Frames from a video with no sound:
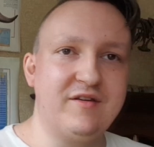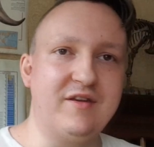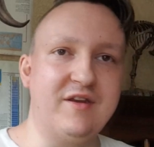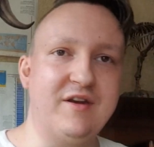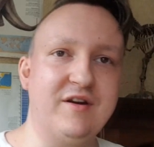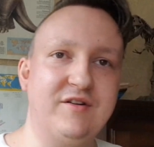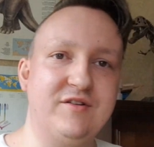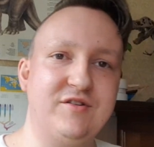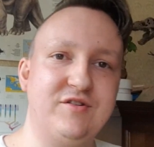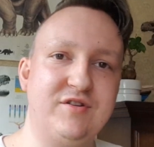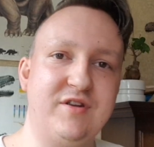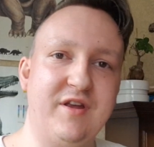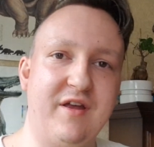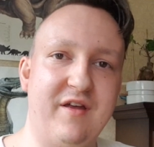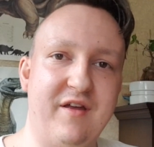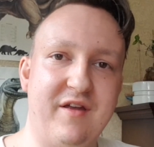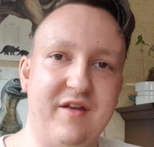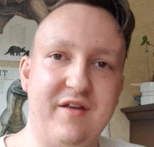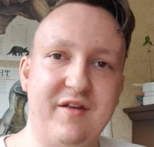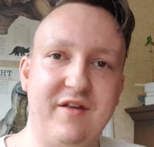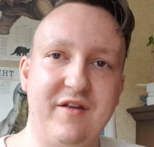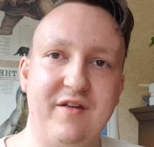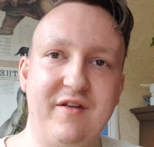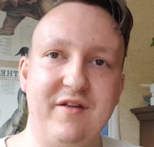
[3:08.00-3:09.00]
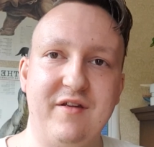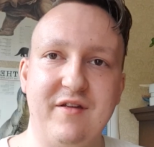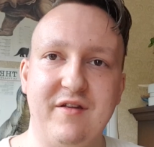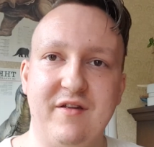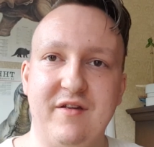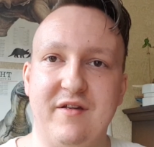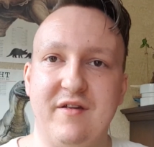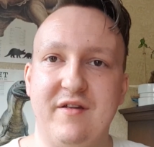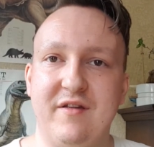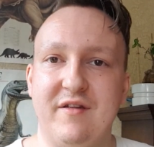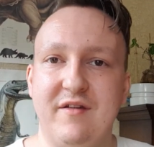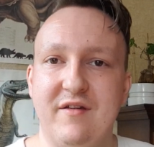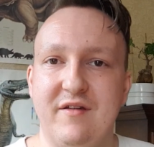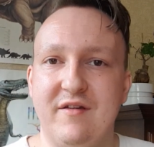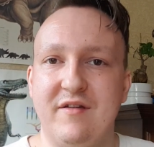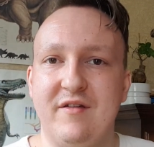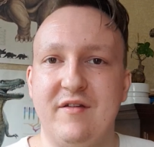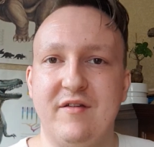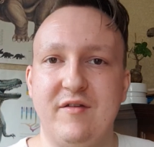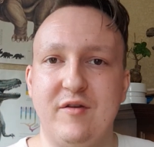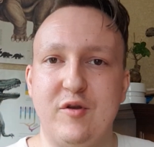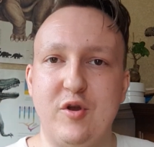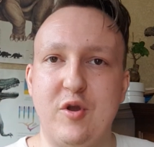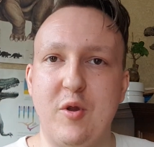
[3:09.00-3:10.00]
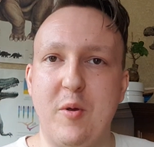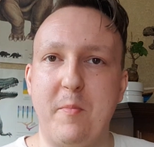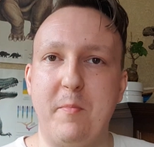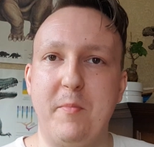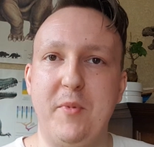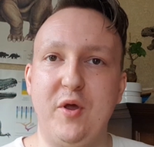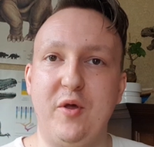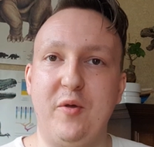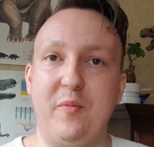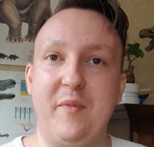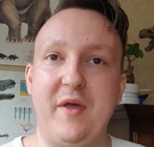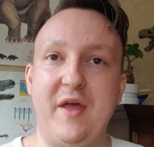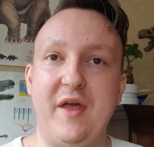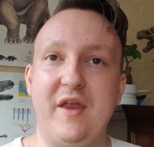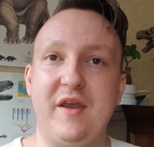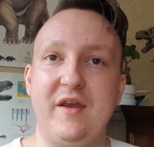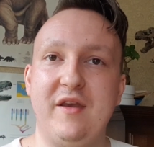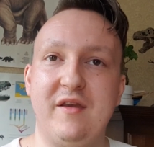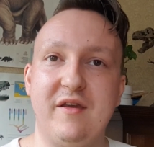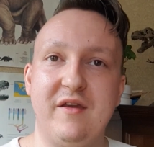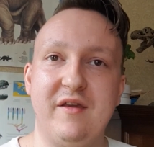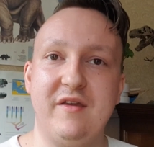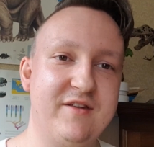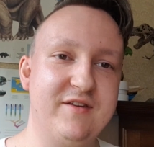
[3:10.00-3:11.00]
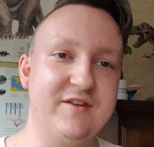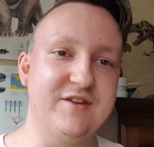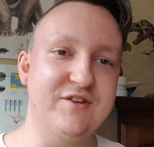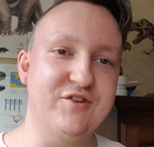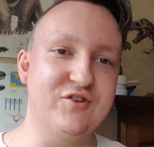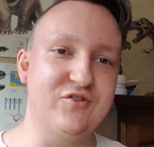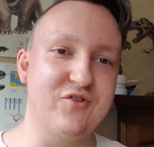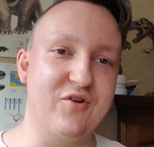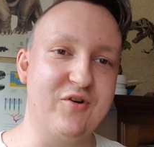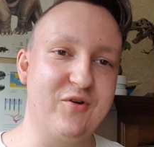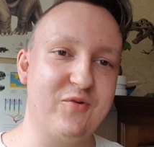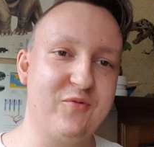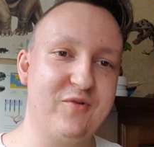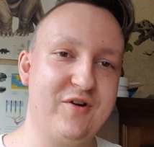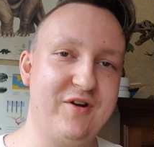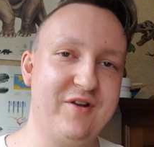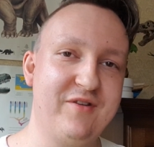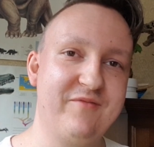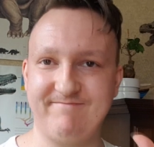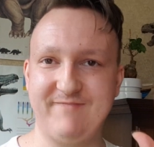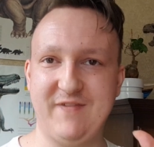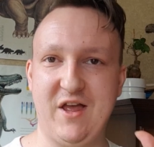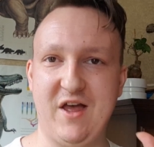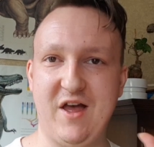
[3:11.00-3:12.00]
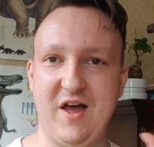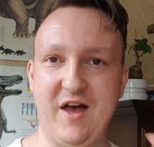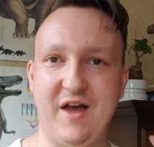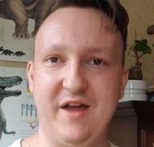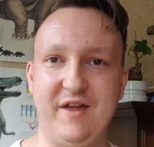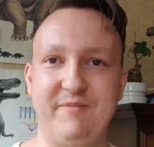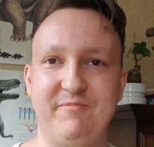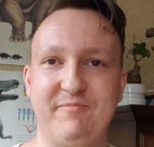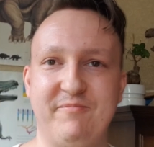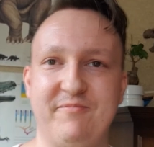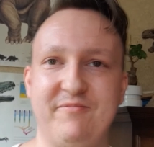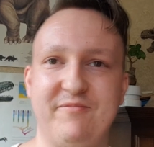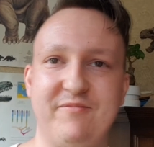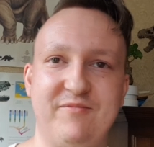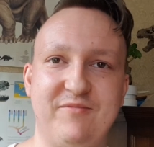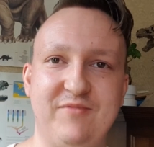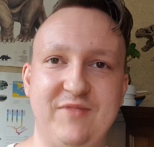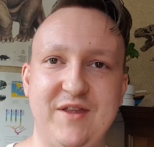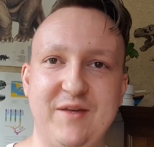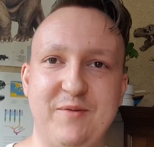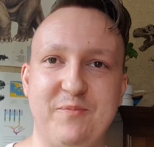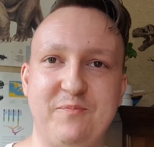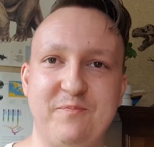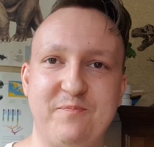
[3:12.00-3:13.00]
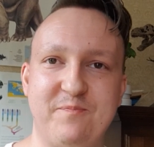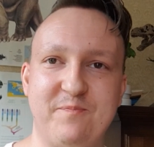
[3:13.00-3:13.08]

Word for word: There's uh, the mailman. This is awkward. Hi. Yep.